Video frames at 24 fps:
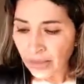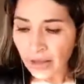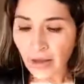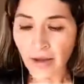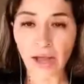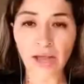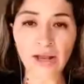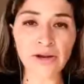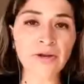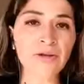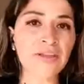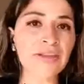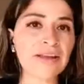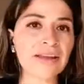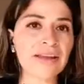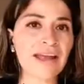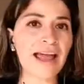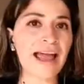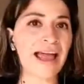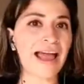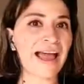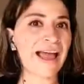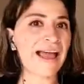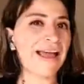Another
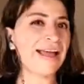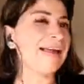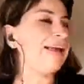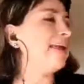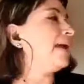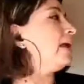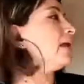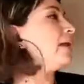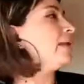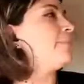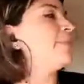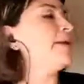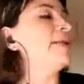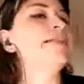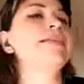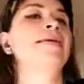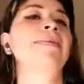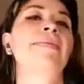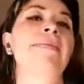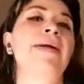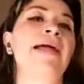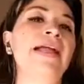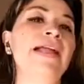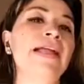element
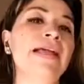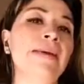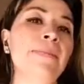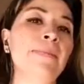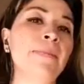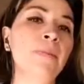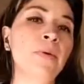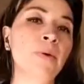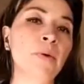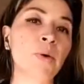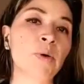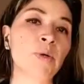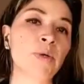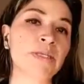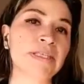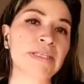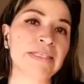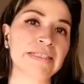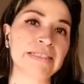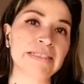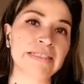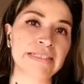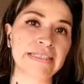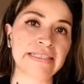very
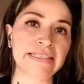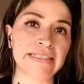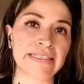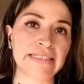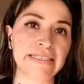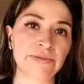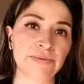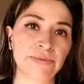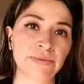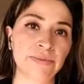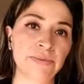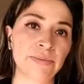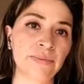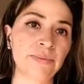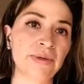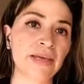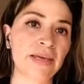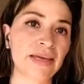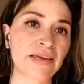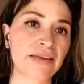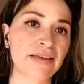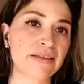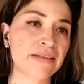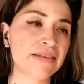important in the room
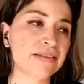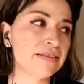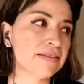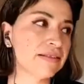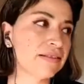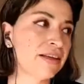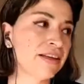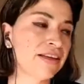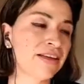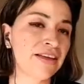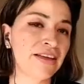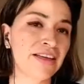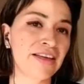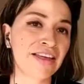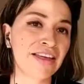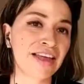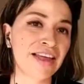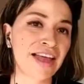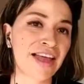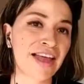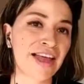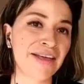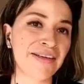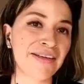is,
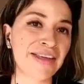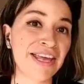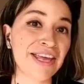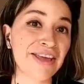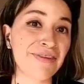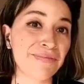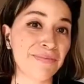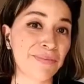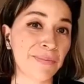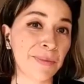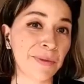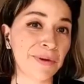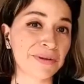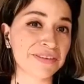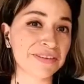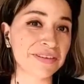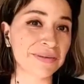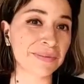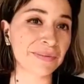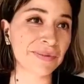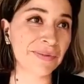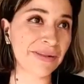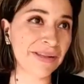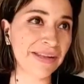if
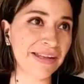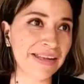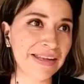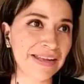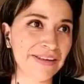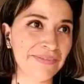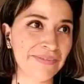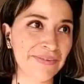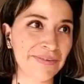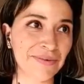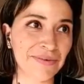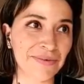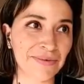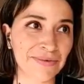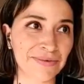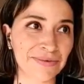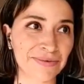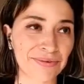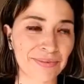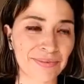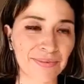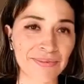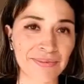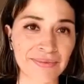possible, if the
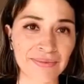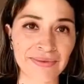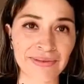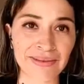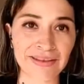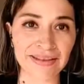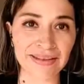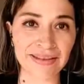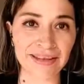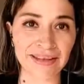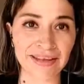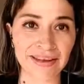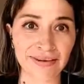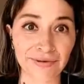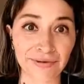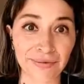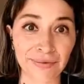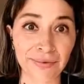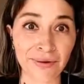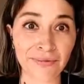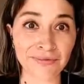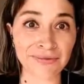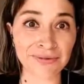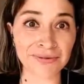room
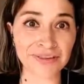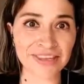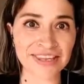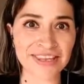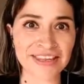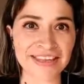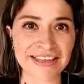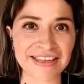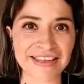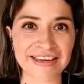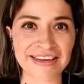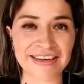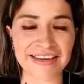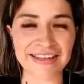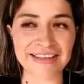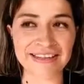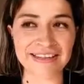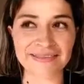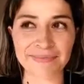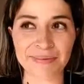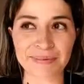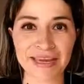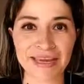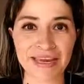of your children is
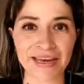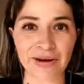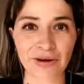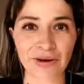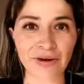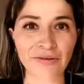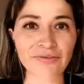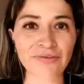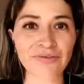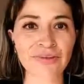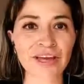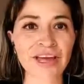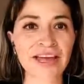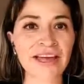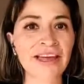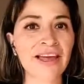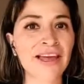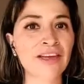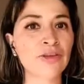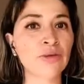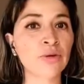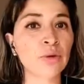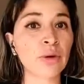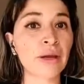big enough,
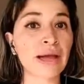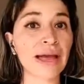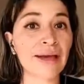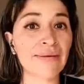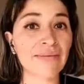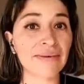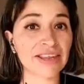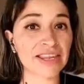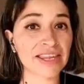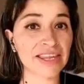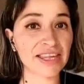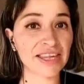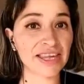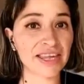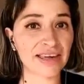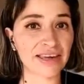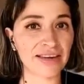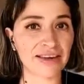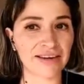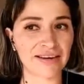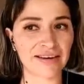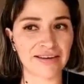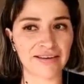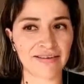to have a
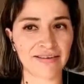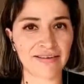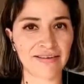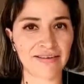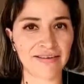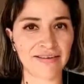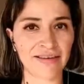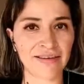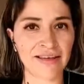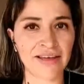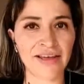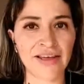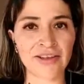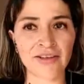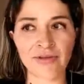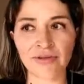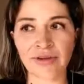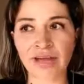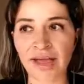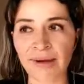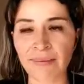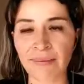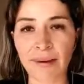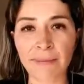chair, to
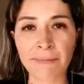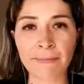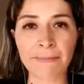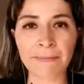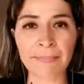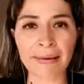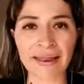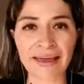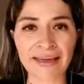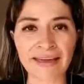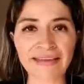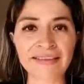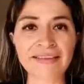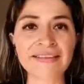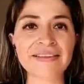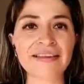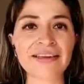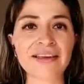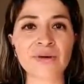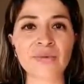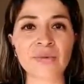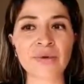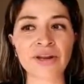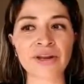have a place
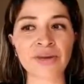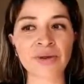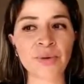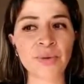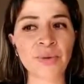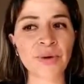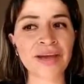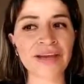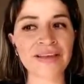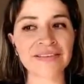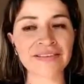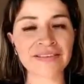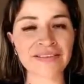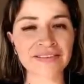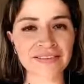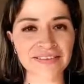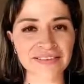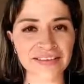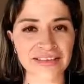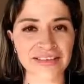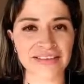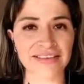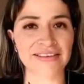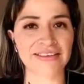in where you can
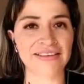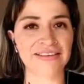sit